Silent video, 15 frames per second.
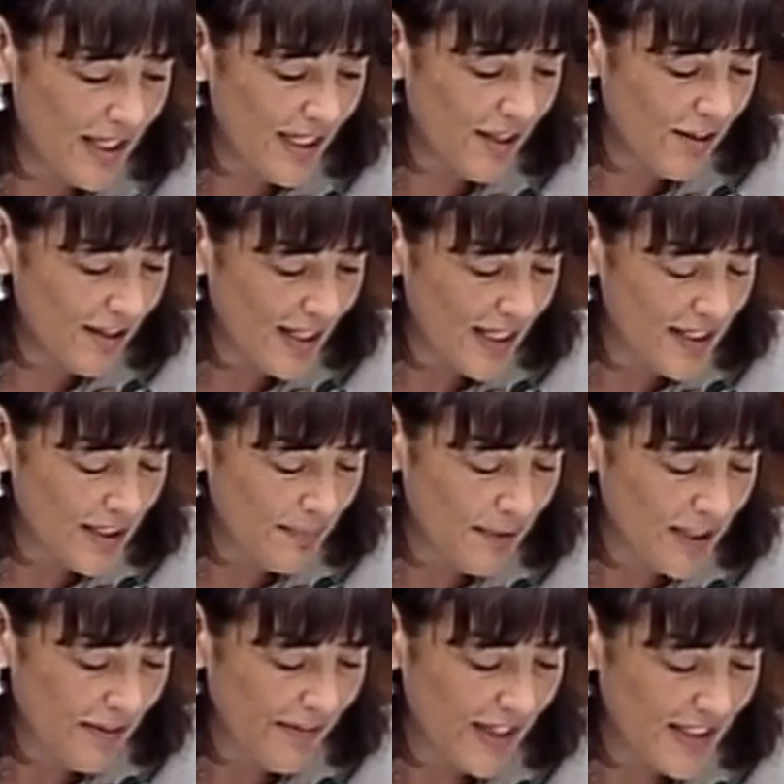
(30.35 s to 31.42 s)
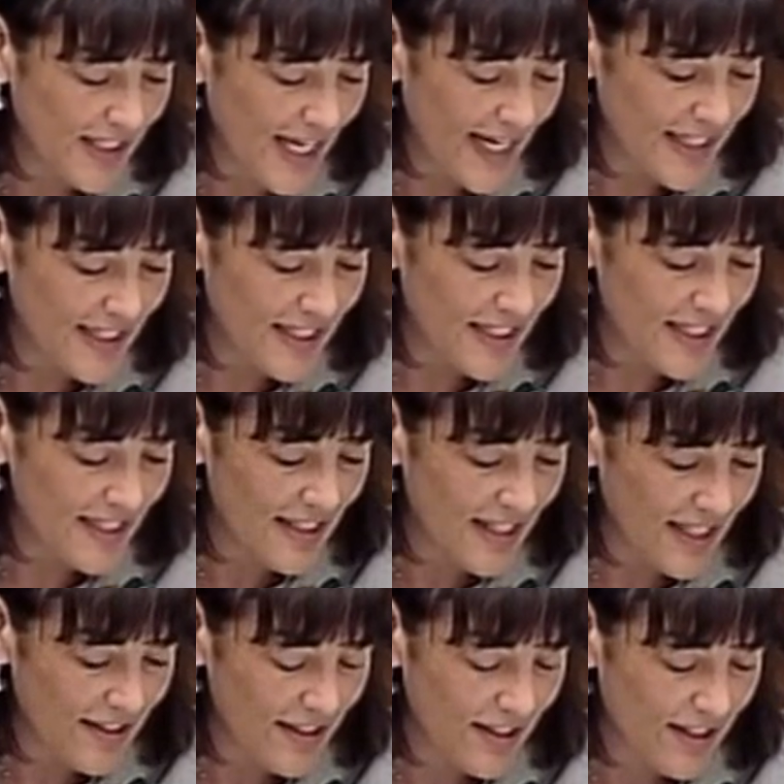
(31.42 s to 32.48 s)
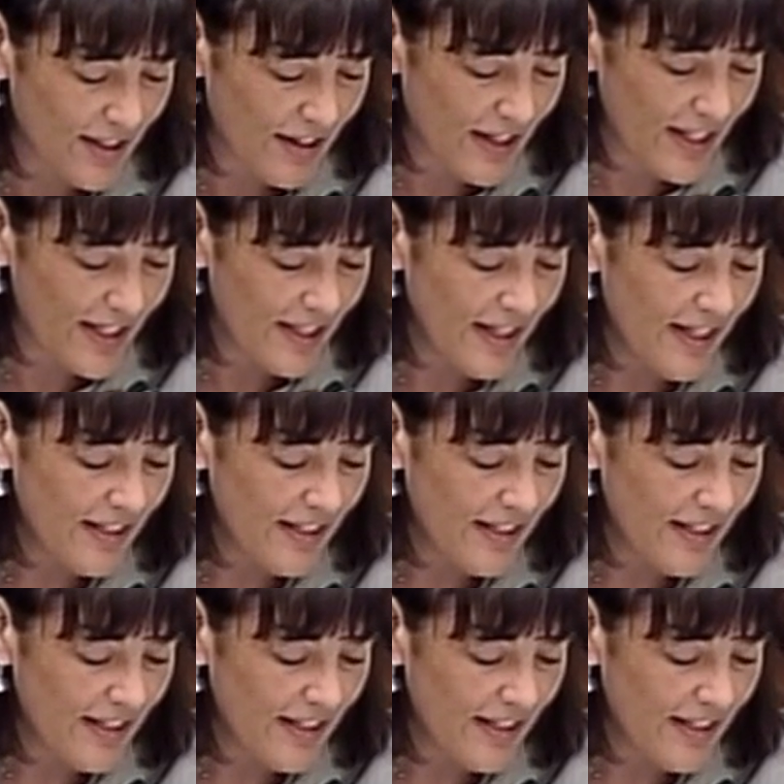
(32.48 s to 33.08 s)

Internet-specific taxes is necessary